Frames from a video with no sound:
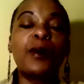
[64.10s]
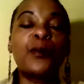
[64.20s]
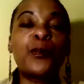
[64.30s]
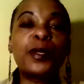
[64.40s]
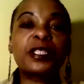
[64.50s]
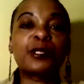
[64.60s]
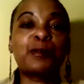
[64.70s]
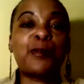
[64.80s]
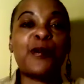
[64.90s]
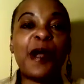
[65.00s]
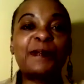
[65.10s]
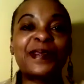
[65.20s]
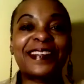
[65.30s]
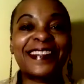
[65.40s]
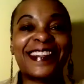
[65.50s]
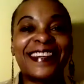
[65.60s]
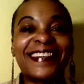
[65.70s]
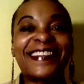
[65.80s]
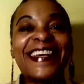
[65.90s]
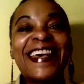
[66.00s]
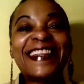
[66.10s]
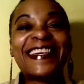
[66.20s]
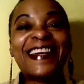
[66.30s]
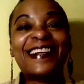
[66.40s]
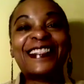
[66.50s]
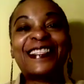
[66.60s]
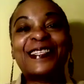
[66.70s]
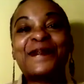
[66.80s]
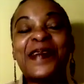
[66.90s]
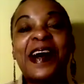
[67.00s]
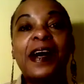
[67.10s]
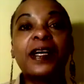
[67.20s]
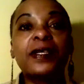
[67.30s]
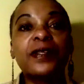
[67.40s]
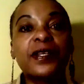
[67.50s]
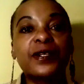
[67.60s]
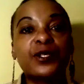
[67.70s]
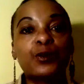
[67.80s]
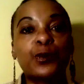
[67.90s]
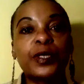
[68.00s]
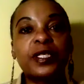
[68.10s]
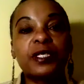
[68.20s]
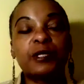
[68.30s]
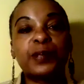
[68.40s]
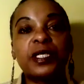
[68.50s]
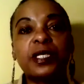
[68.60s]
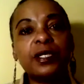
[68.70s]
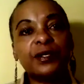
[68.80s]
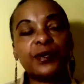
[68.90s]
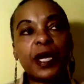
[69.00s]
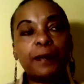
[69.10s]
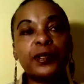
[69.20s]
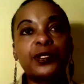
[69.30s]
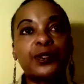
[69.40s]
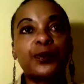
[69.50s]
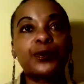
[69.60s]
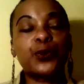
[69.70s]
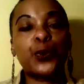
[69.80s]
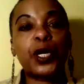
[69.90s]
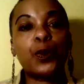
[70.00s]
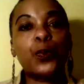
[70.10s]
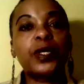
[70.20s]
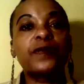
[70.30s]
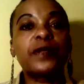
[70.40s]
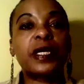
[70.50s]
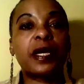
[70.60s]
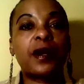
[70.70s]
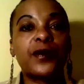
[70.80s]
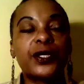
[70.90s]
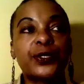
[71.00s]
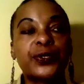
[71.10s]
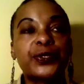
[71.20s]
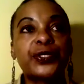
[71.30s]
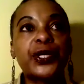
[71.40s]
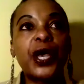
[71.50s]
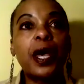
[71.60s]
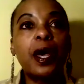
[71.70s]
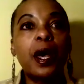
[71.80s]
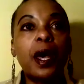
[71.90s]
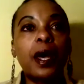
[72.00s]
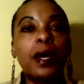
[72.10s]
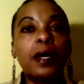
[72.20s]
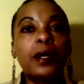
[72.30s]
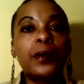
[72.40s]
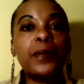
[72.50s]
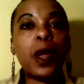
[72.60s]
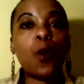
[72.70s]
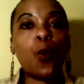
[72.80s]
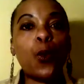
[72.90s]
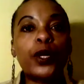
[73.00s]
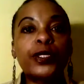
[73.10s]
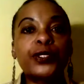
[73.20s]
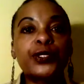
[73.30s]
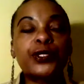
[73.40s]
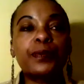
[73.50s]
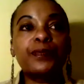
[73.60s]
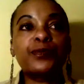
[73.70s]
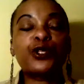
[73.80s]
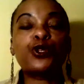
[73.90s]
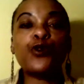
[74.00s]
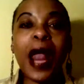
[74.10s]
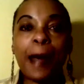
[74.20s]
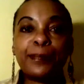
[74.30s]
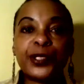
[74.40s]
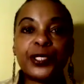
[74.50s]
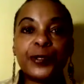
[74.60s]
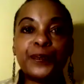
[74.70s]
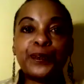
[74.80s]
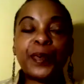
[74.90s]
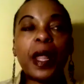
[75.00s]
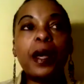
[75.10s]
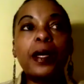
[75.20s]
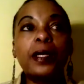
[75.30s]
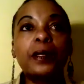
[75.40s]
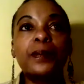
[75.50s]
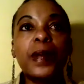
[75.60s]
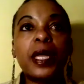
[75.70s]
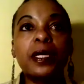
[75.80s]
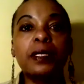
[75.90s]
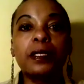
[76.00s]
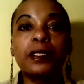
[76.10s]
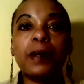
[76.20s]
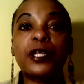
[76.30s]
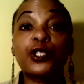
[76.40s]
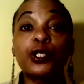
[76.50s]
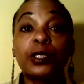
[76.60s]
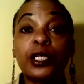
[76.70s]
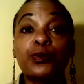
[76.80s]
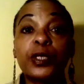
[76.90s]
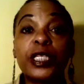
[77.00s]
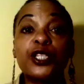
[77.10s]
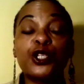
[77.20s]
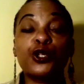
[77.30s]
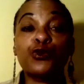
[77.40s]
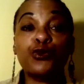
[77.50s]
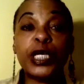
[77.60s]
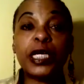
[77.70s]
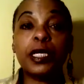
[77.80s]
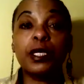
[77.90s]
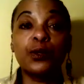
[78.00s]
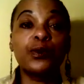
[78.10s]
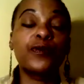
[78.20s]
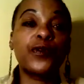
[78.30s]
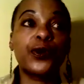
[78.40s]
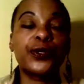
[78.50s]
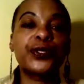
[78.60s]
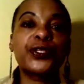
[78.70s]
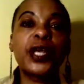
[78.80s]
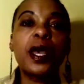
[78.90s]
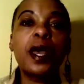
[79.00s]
what's prompted the idea behind this was this particular episode where one of the characters was trapped in a literally shrinking universe